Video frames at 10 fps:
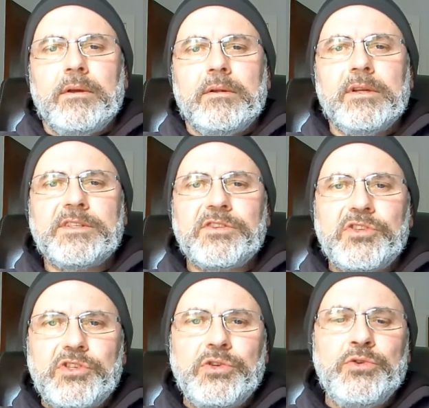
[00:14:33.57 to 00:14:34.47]
Let's
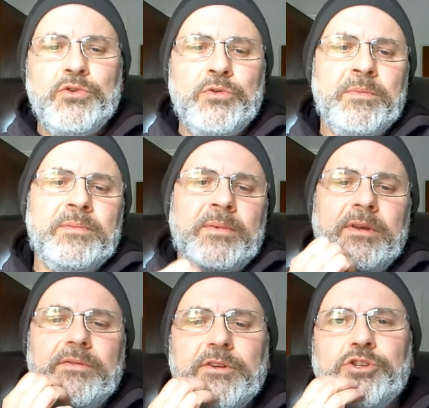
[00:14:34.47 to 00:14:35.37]
assume
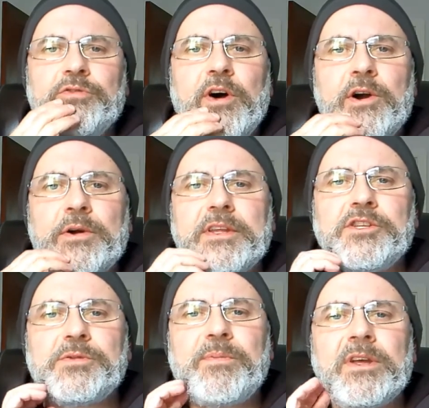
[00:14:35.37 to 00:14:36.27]
that you've already
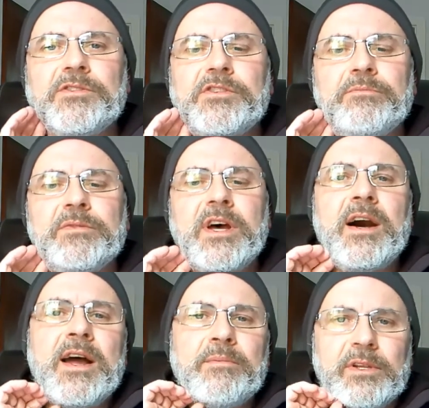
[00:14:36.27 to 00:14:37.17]
spent some
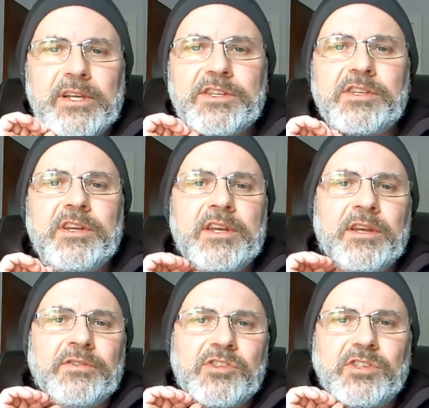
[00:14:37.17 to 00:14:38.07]
time
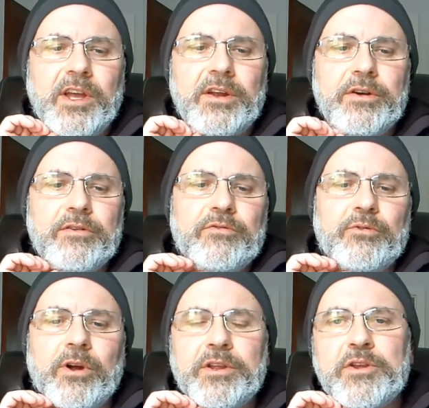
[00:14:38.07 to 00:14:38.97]
listening instead of
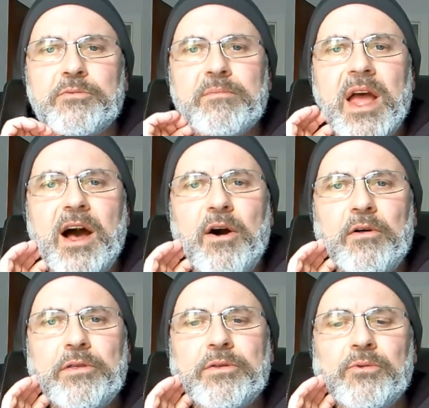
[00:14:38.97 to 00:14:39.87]
running your mouth